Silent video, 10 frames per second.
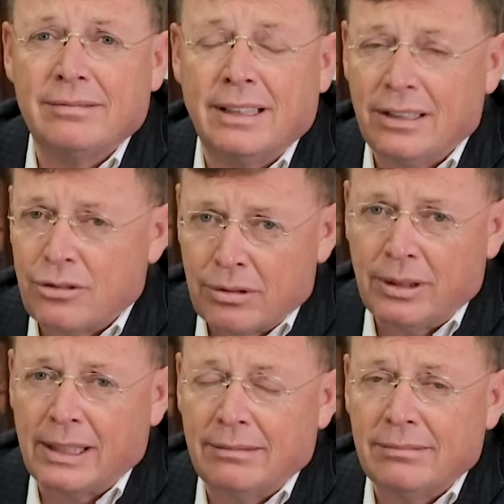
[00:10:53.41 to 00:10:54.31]
He
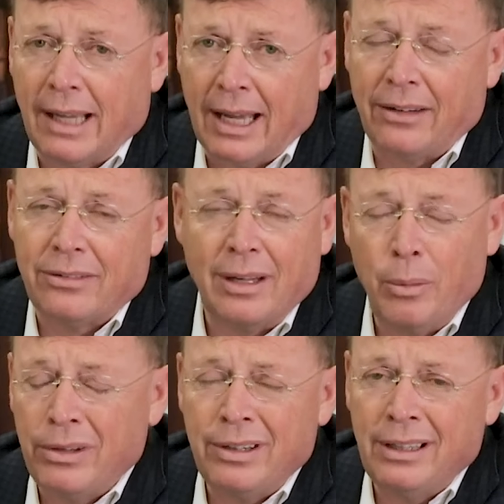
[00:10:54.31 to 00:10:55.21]
truly has. Now,
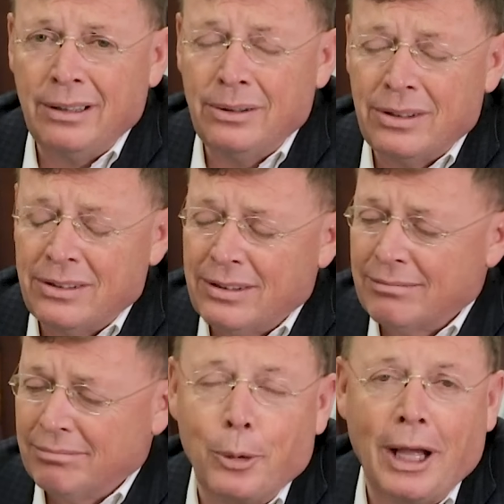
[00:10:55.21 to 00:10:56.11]
whether he loses,
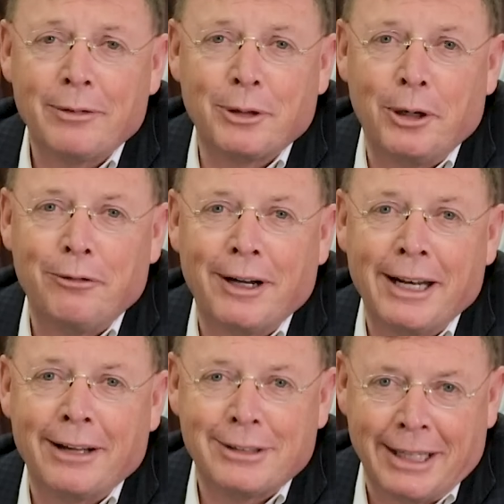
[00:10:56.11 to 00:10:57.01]
we'll have to all
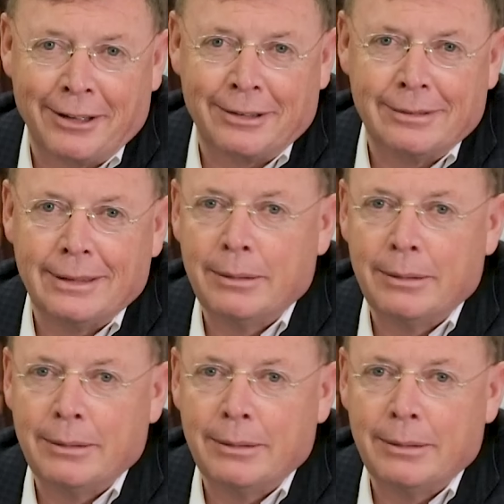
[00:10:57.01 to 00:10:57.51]
find out together.